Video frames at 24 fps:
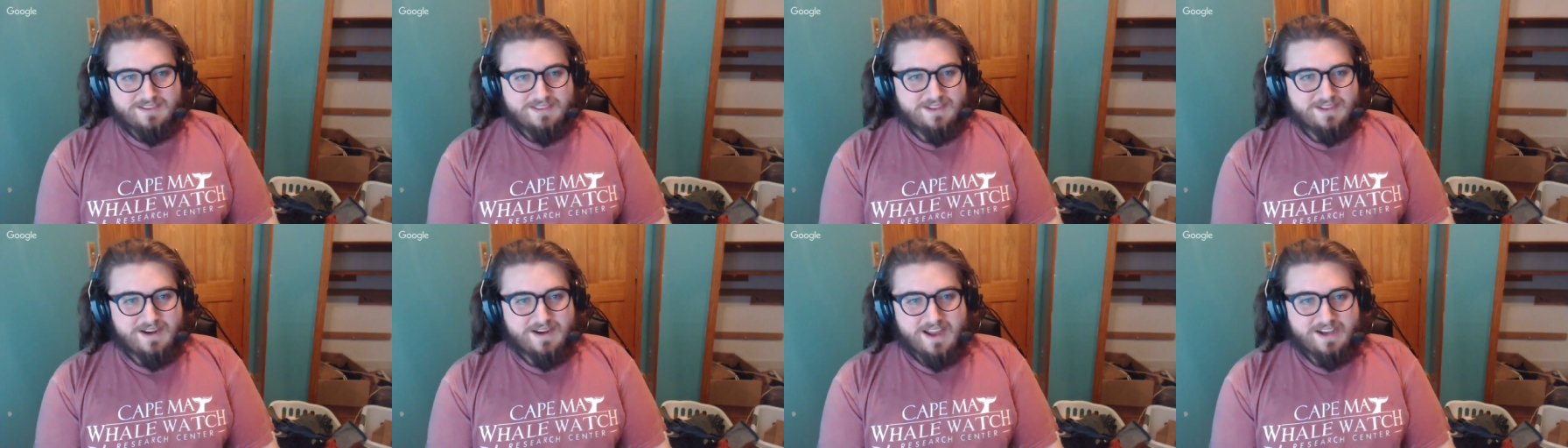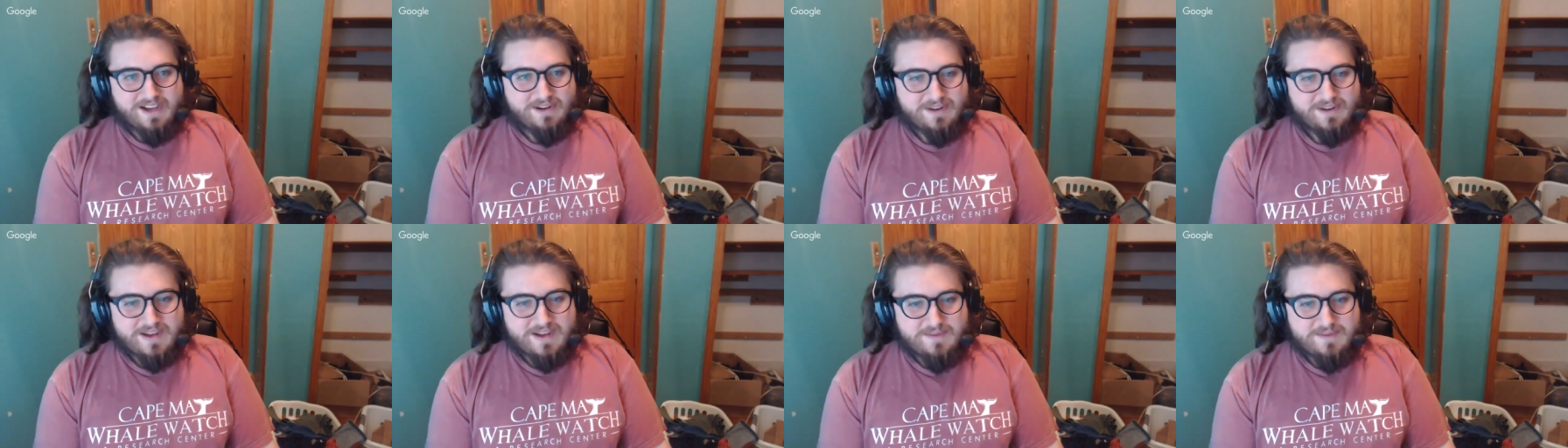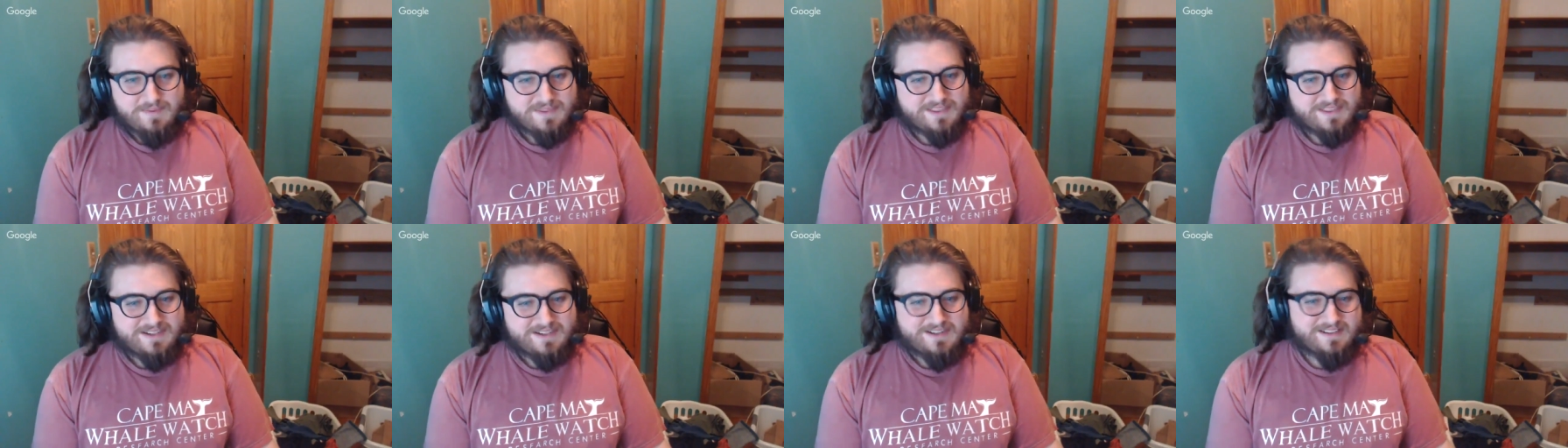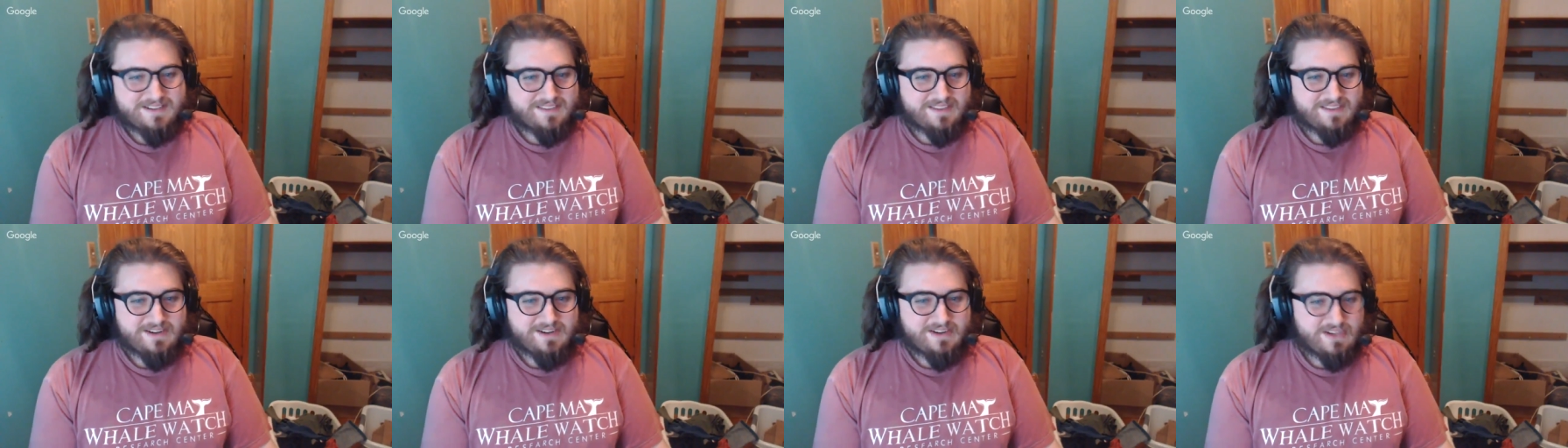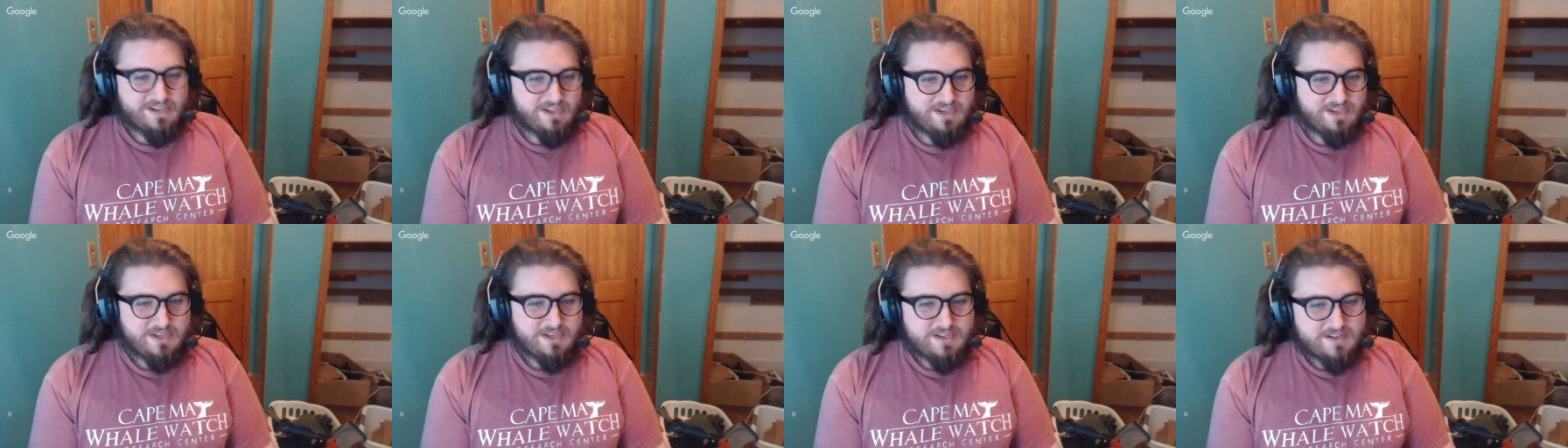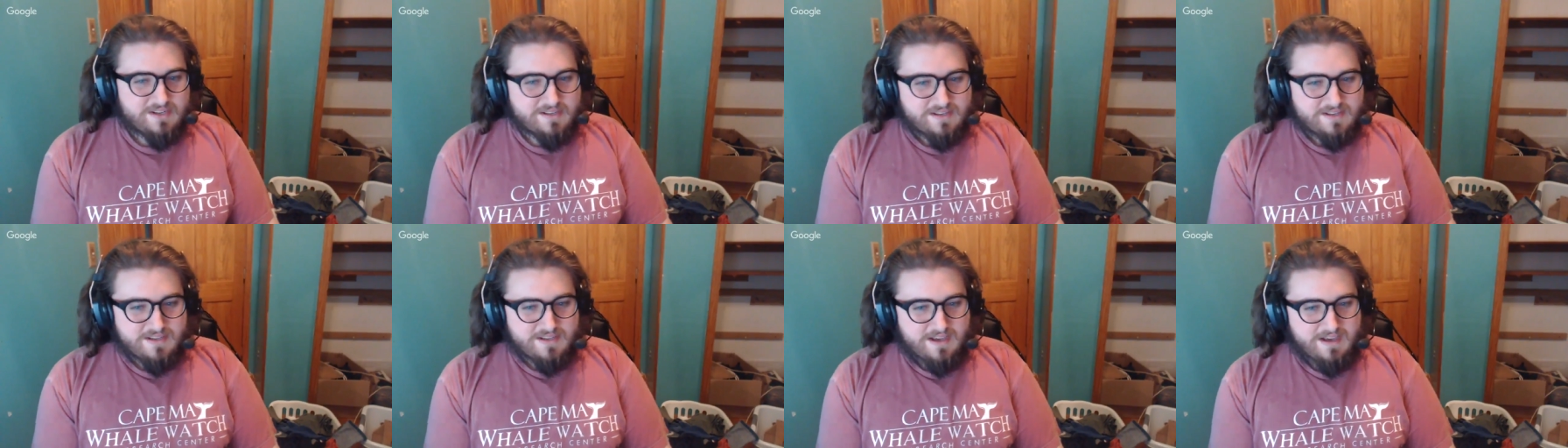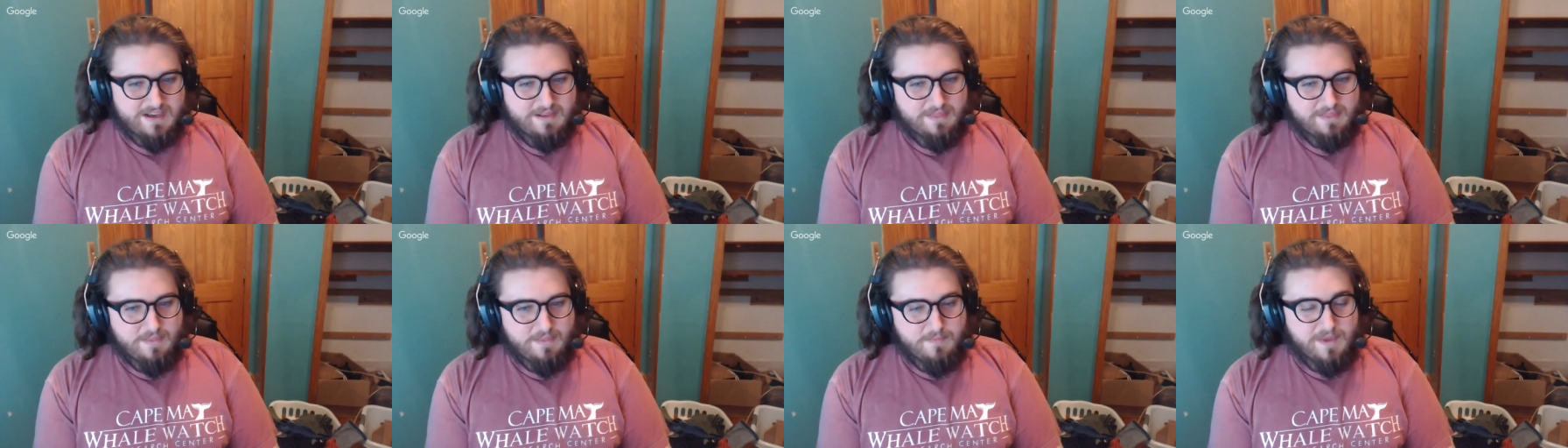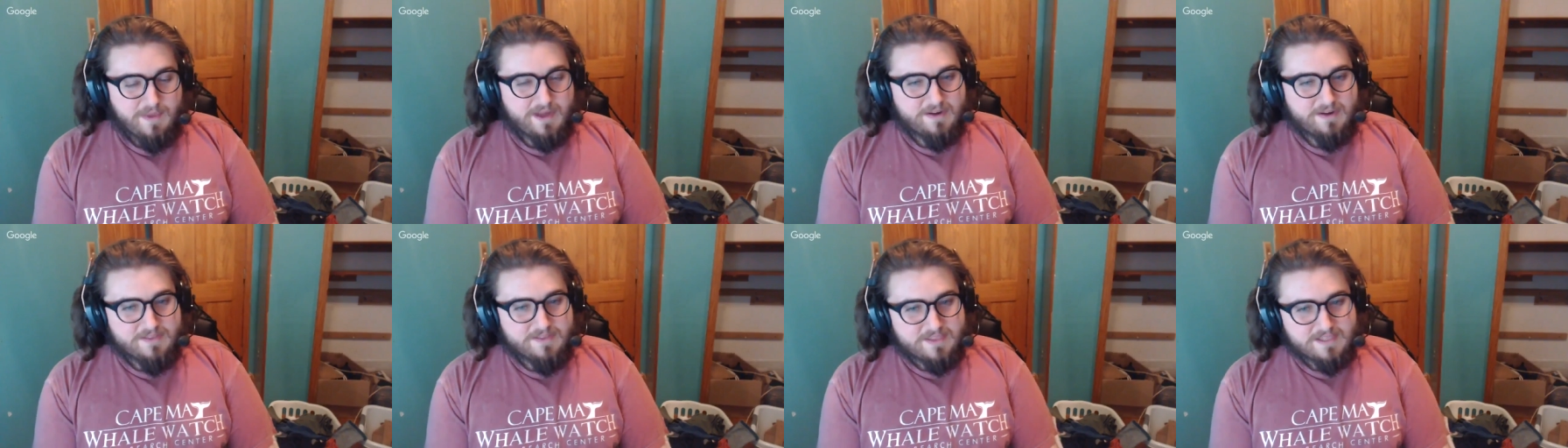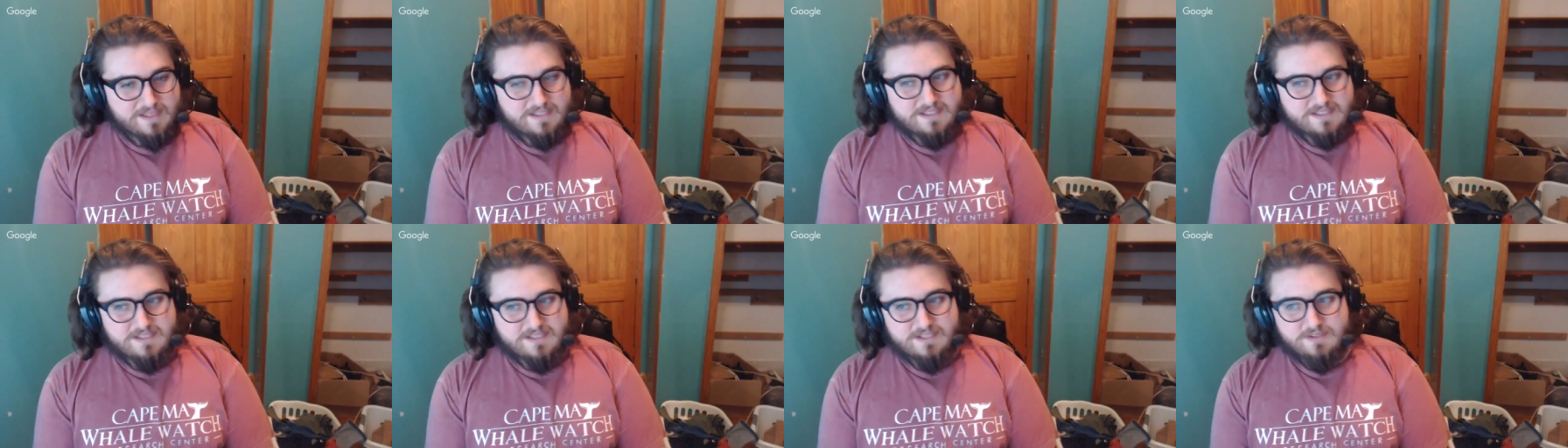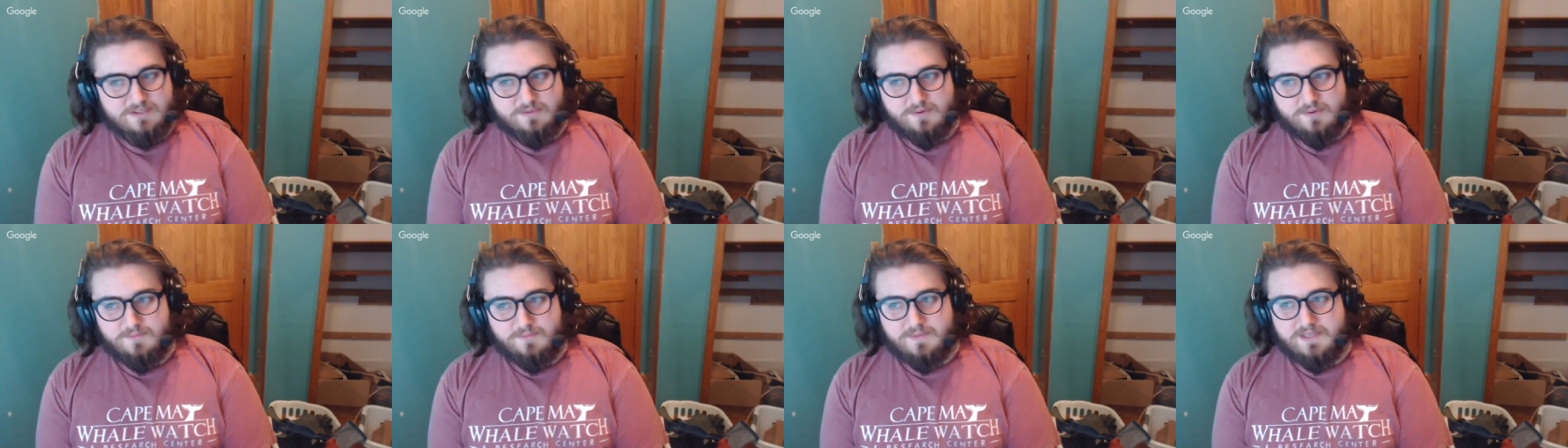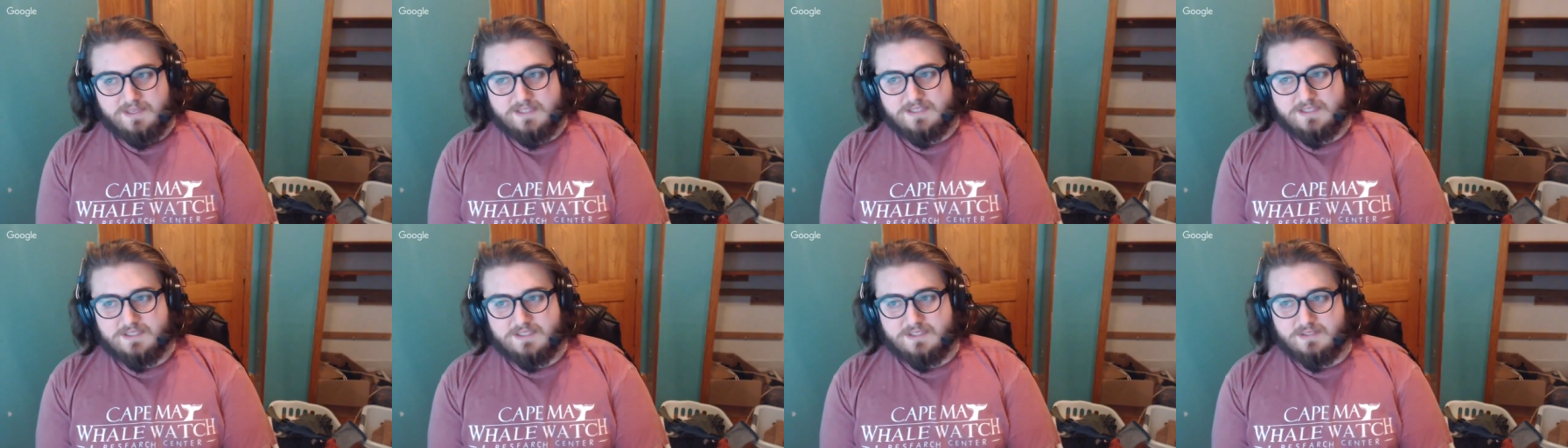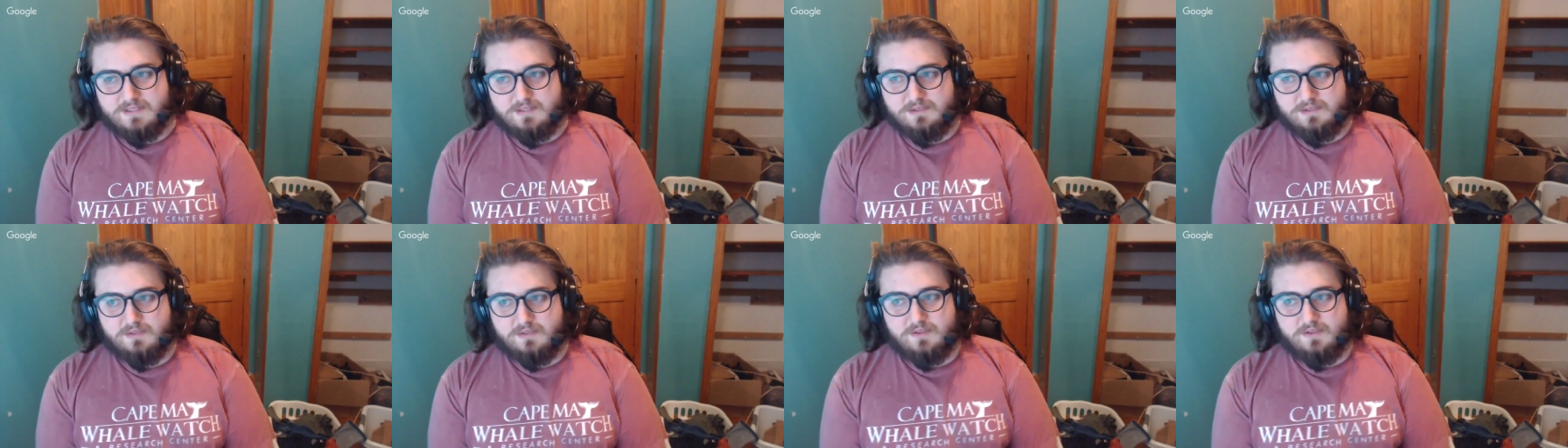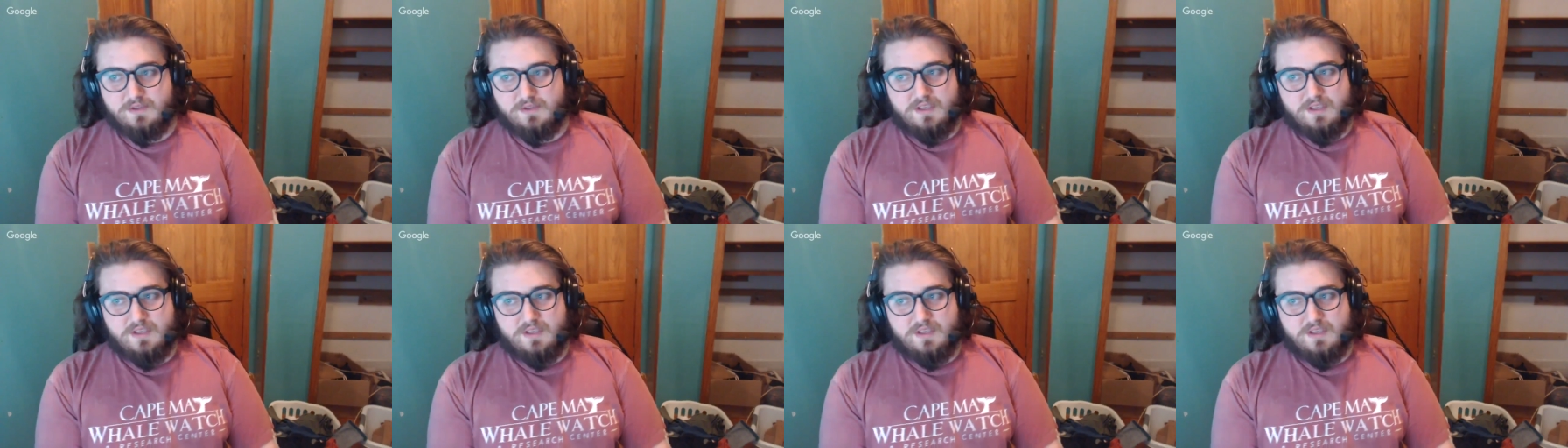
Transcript: They're not great, but they're they're good. Uh, the better thing to do would be to